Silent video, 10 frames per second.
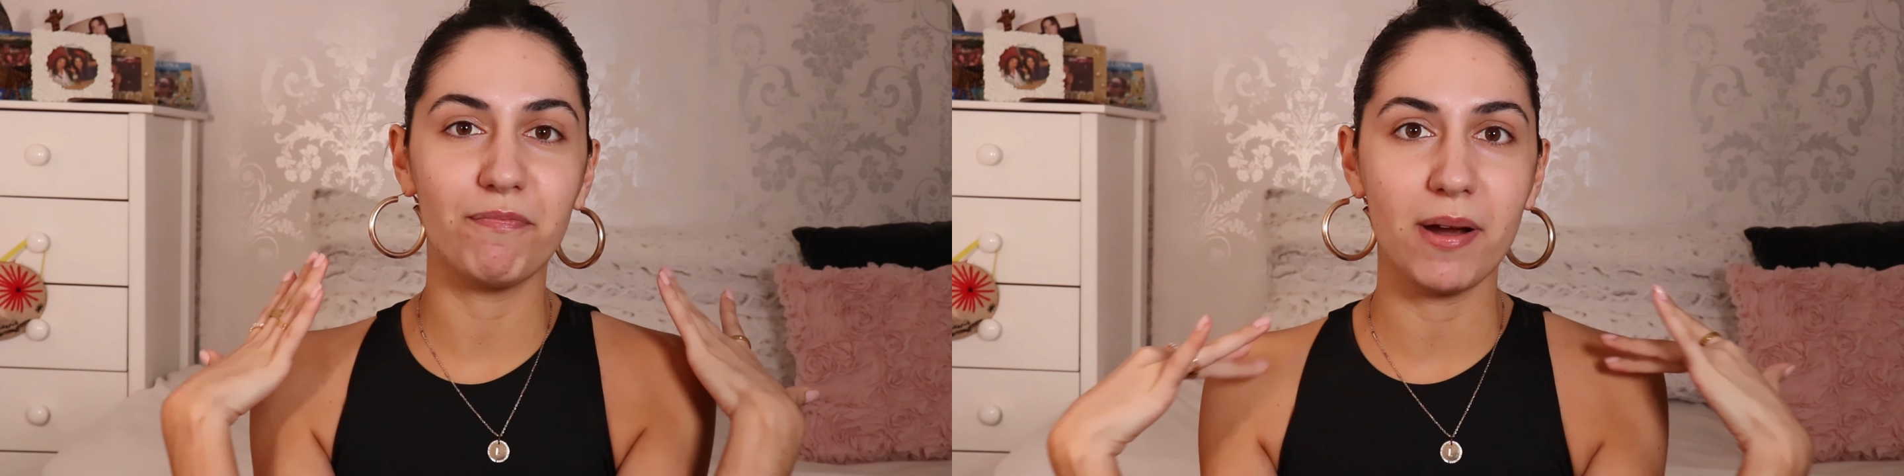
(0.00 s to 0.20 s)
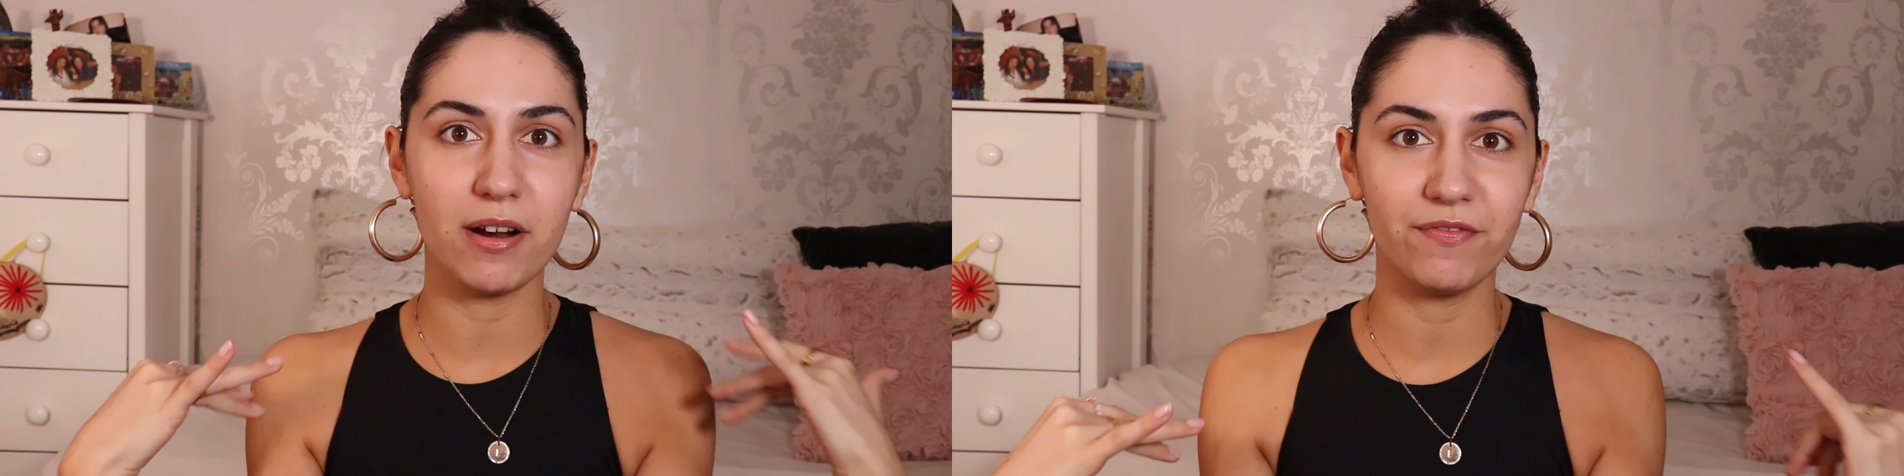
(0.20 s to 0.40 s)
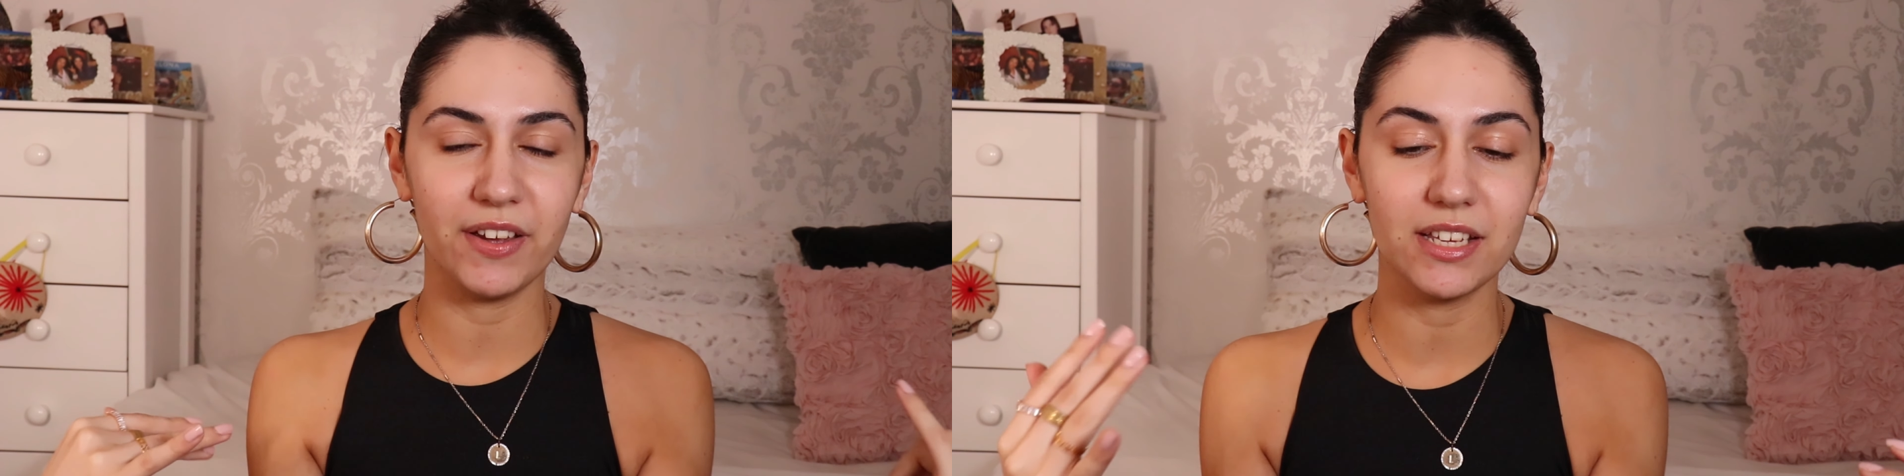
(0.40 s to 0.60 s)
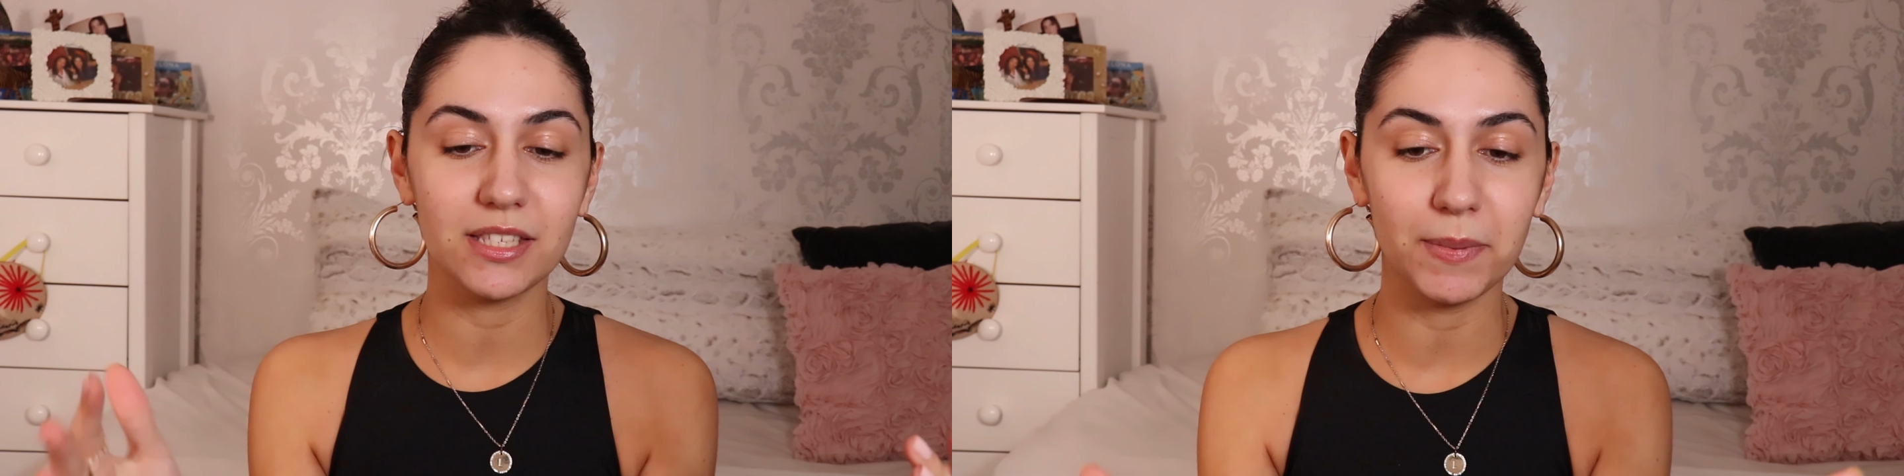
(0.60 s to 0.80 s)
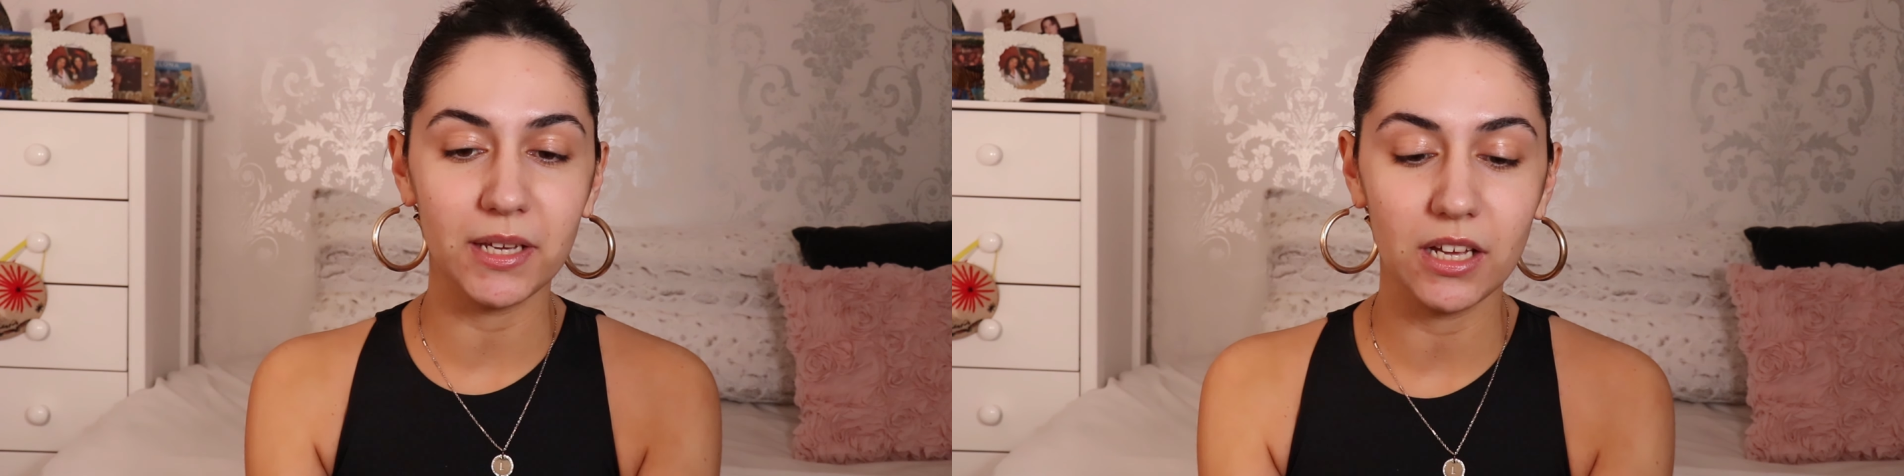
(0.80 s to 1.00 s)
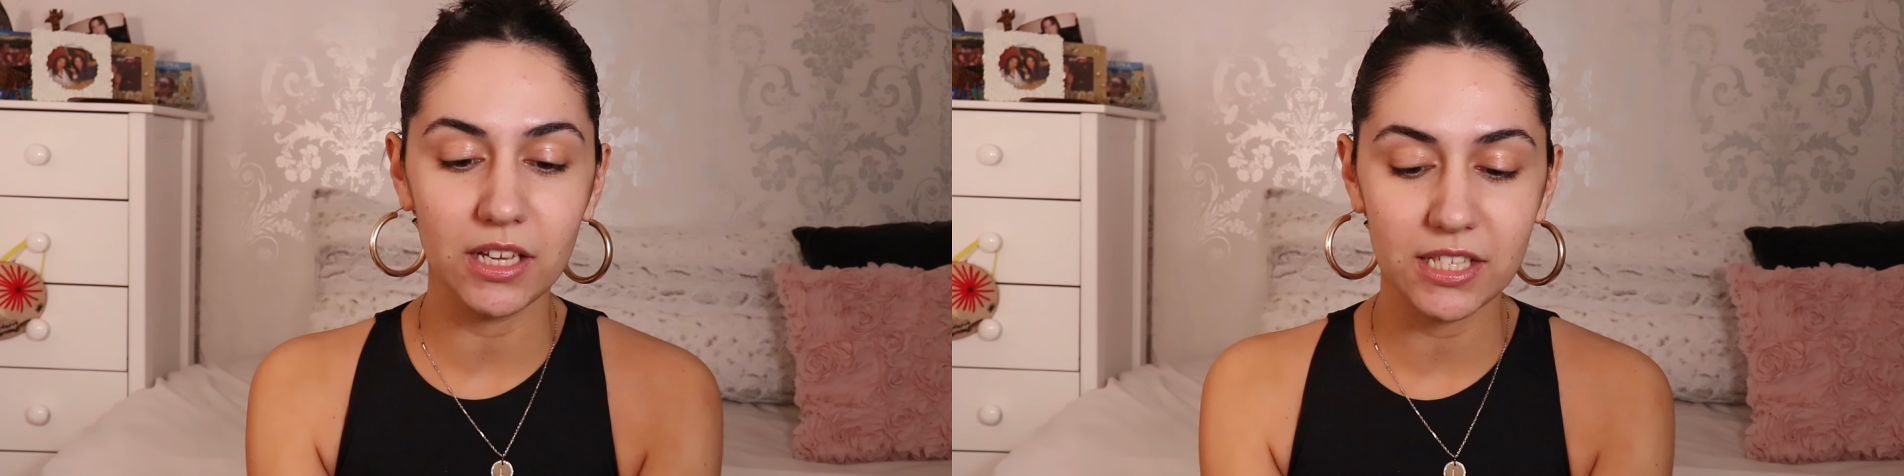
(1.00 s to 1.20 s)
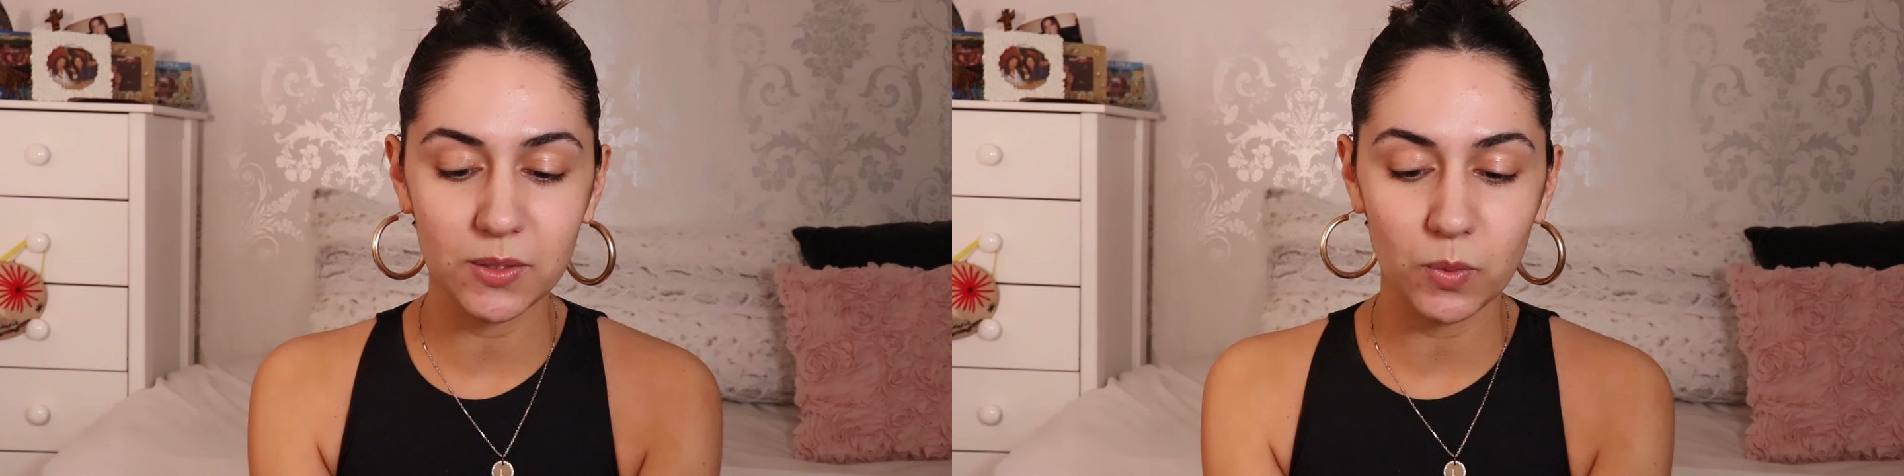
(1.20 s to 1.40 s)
off barefaced because